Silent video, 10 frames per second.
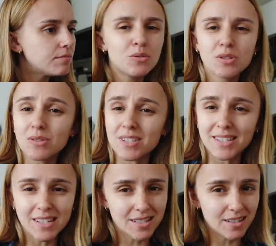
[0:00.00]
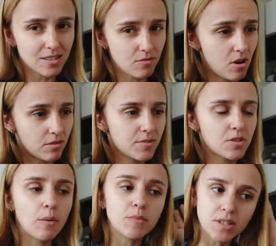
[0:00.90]
also the season is wrong,
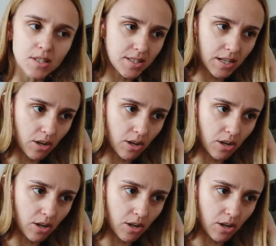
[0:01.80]
so I'm just gonna say